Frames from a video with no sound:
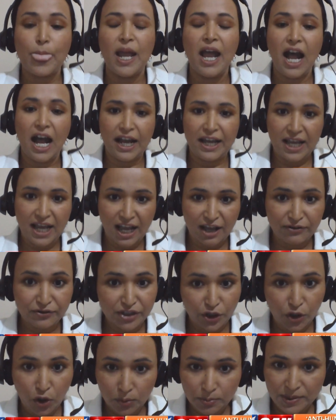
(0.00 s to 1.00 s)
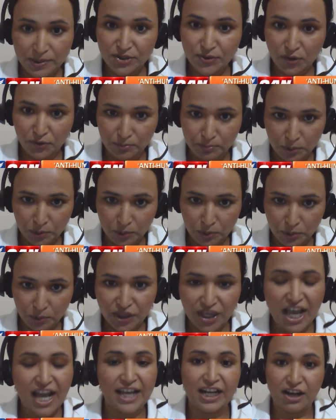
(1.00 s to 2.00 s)
I have the copies of both
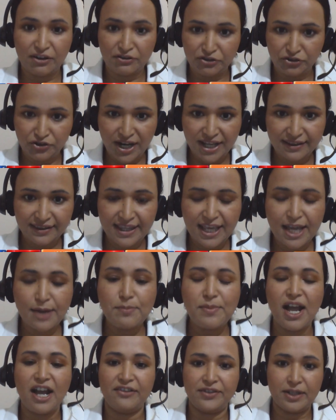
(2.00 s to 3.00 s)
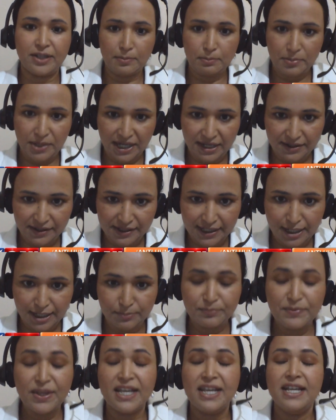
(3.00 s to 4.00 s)
and I've read them, I've compared them.
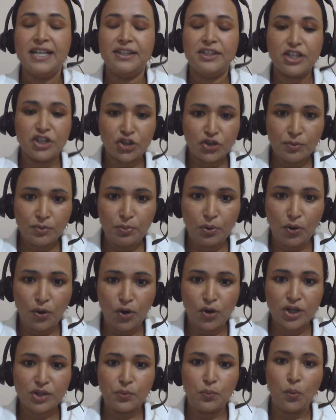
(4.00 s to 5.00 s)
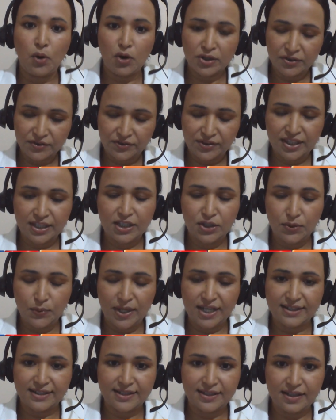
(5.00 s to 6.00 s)
This report, one of the
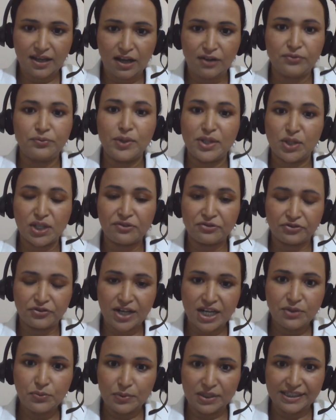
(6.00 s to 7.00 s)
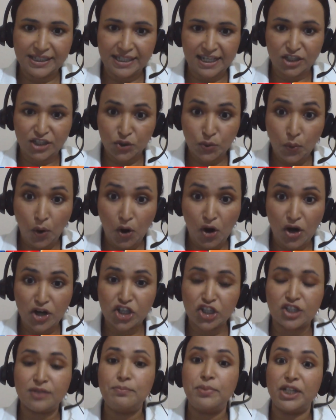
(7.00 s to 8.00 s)
UN staff was afraid will get
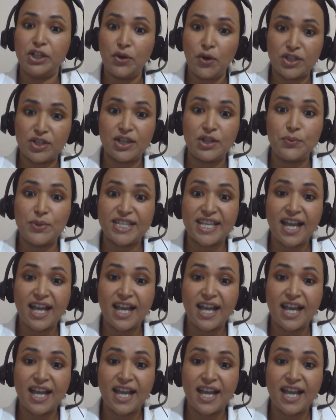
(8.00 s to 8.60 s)
squashed because it was